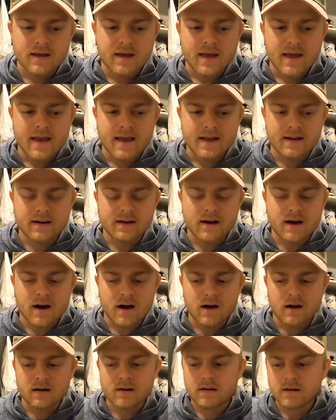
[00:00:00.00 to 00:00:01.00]
and
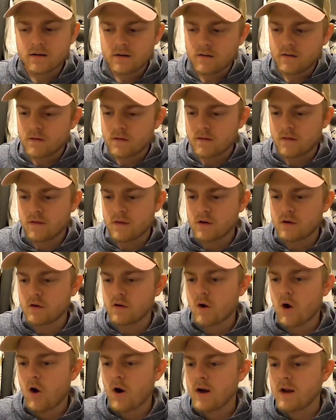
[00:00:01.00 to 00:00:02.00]
the
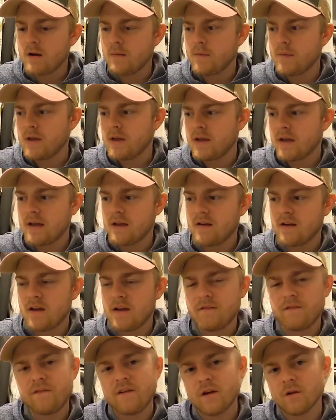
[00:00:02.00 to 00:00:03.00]
Ducati to me,
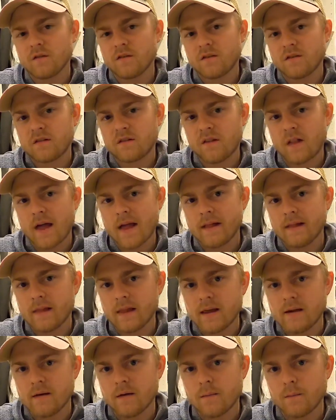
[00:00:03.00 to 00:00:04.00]
it feels
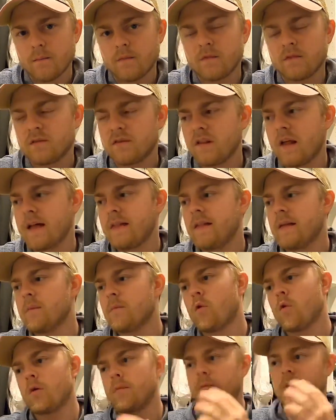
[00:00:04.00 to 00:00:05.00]
slightly
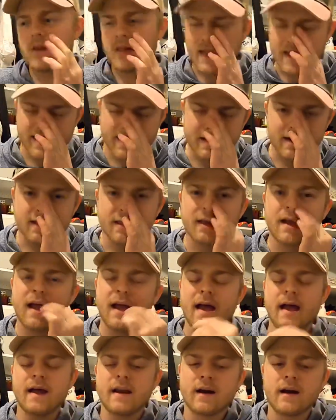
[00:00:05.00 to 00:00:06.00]
more planted
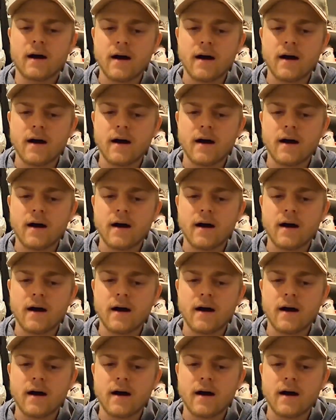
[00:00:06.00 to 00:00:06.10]
at